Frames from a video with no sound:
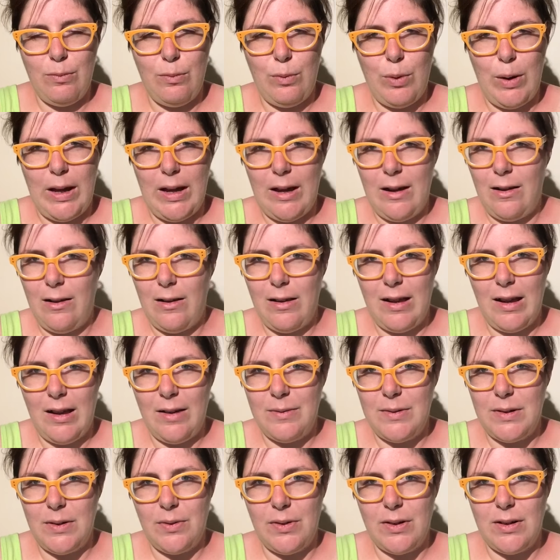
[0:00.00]
We all
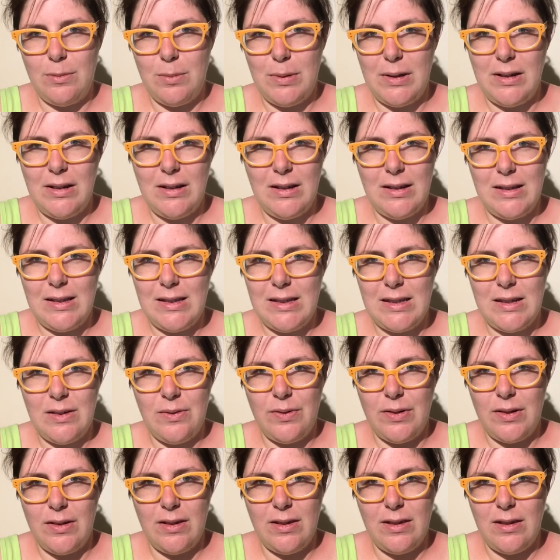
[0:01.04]
have different opinions,
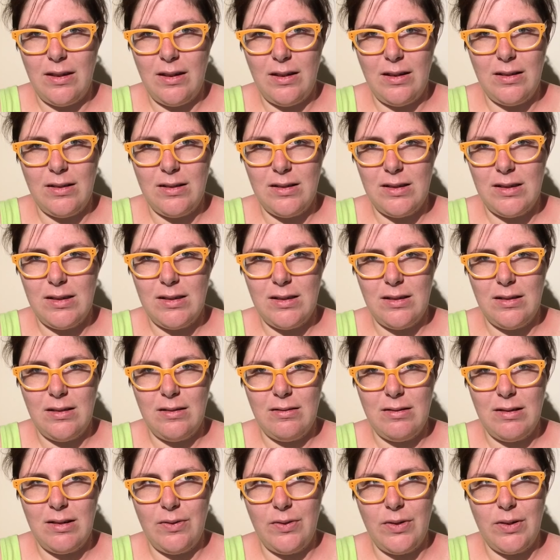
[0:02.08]
different things,
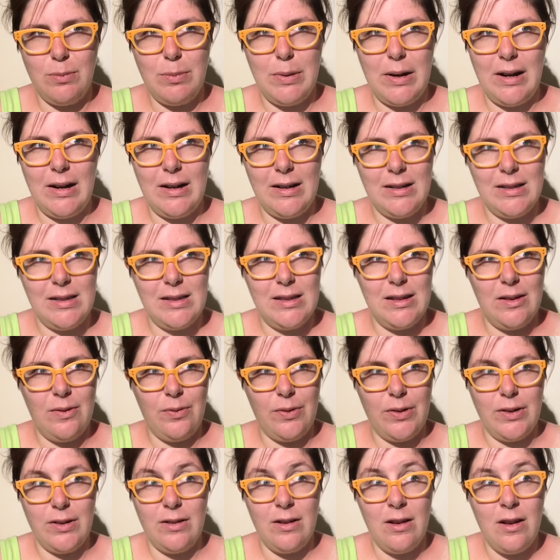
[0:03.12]
different pasts,
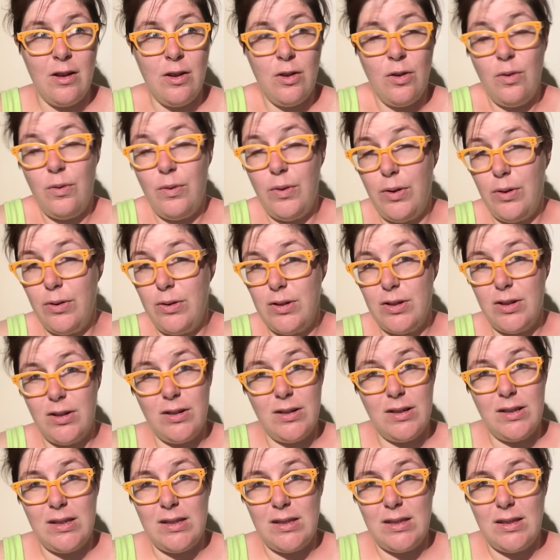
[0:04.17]
different
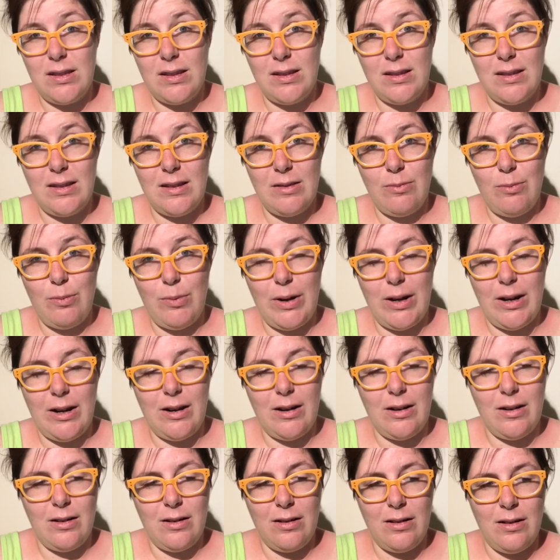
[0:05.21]
futures,
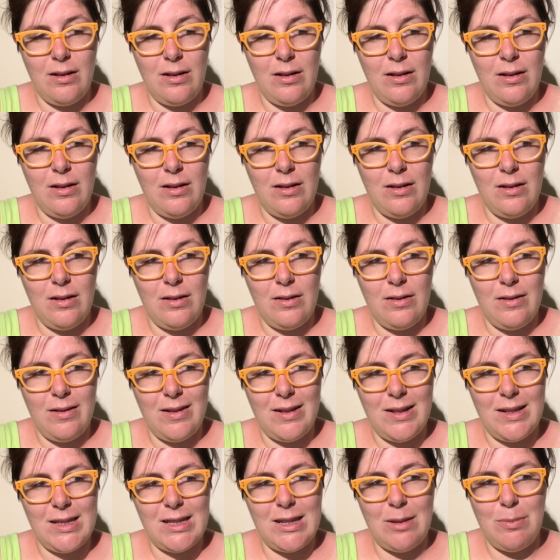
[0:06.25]
where
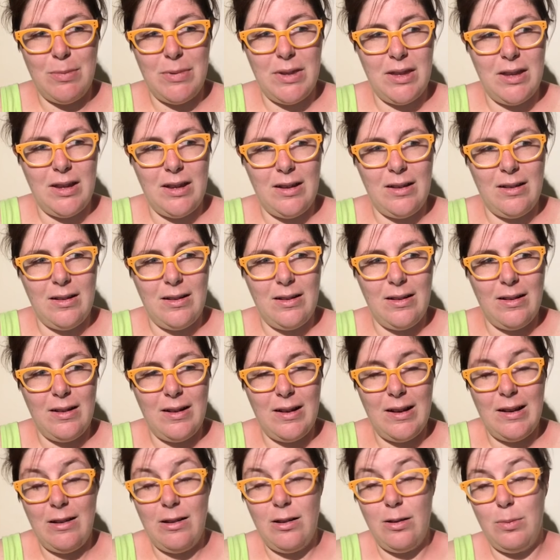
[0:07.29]
something
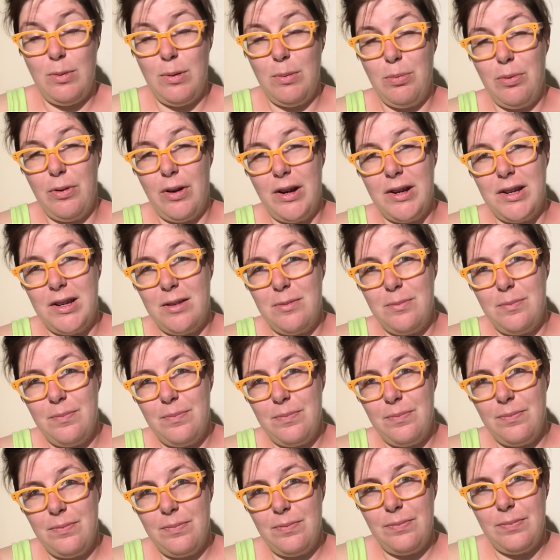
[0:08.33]
could be brought up
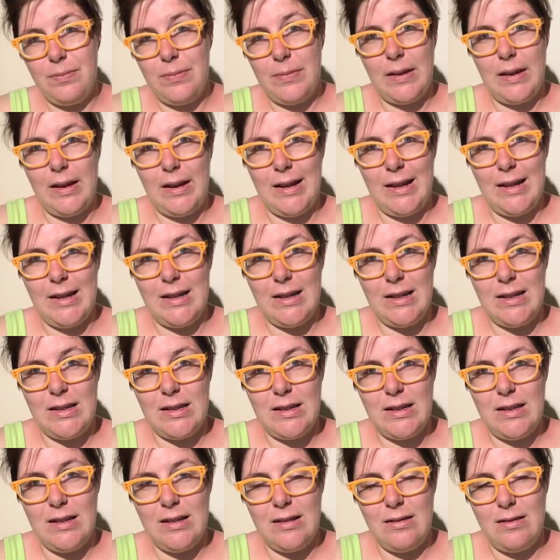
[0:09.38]
and
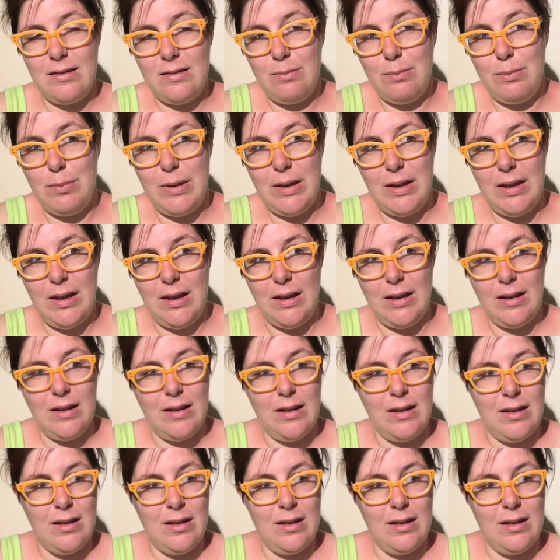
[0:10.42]
it being,